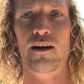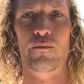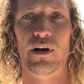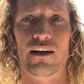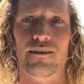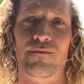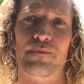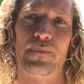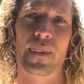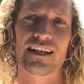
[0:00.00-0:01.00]
But
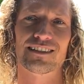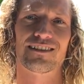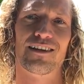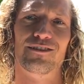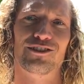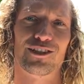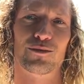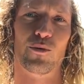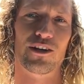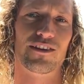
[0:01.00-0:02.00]
that's just
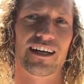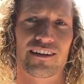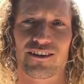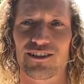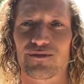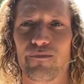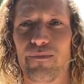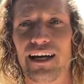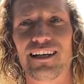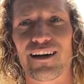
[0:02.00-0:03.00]
one thing. There's
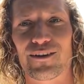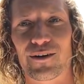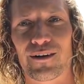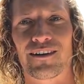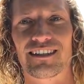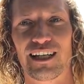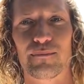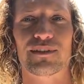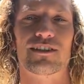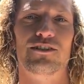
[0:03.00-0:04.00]
many other
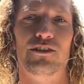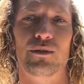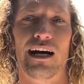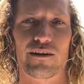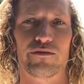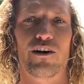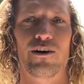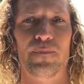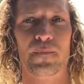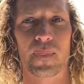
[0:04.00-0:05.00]
tips to how to fall.